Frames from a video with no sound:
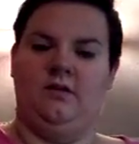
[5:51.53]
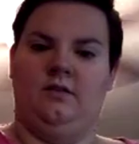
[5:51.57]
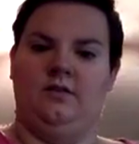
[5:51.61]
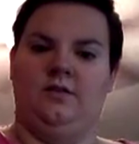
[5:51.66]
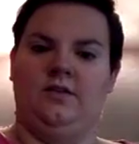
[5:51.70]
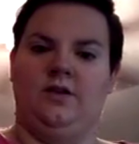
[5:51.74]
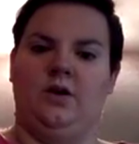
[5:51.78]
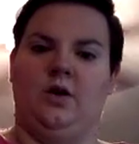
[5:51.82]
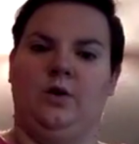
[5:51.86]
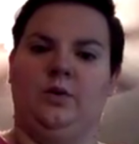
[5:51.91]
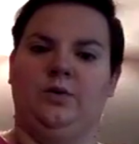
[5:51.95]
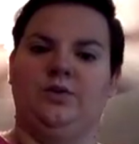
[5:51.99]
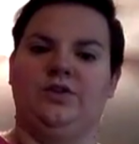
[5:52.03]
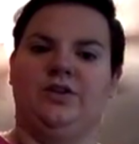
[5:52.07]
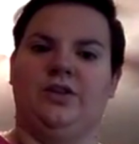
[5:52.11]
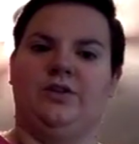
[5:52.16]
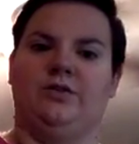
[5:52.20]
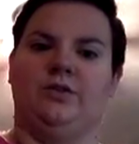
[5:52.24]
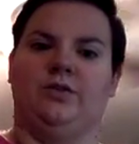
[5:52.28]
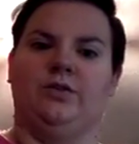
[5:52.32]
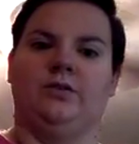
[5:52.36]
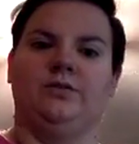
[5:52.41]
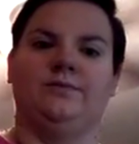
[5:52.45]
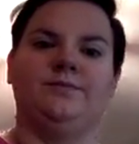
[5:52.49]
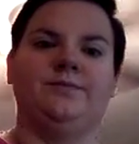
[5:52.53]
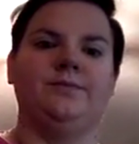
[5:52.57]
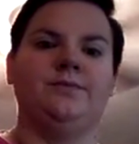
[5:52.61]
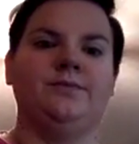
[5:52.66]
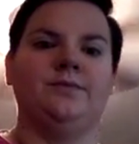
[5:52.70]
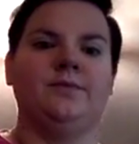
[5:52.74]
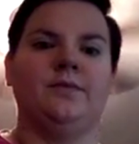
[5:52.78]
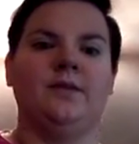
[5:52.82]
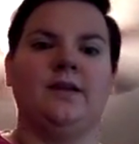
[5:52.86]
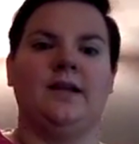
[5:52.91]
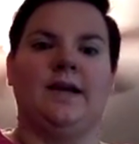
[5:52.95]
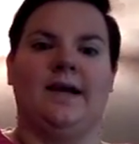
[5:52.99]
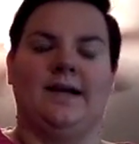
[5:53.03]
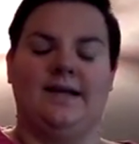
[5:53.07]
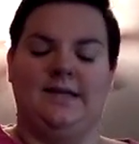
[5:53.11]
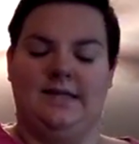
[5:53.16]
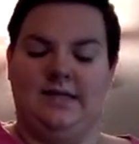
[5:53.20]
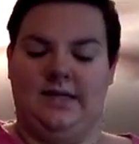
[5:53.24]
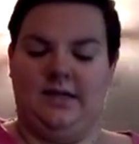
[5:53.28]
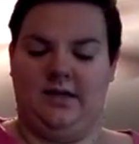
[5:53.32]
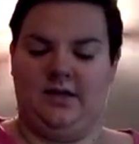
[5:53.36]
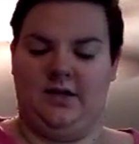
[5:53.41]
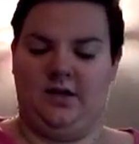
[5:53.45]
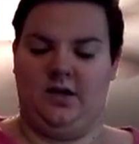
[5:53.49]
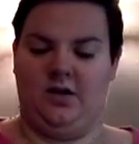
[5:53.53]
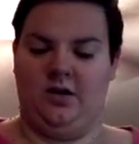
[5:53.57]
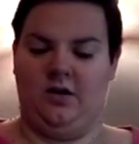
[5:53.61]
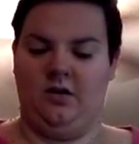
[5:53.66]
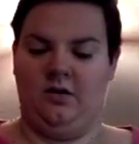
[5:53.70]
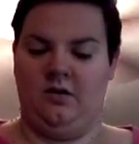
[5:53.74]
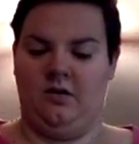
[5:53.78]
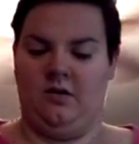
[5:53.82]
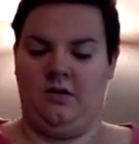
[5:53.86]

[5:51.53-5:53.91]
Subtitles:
the whole general idea here.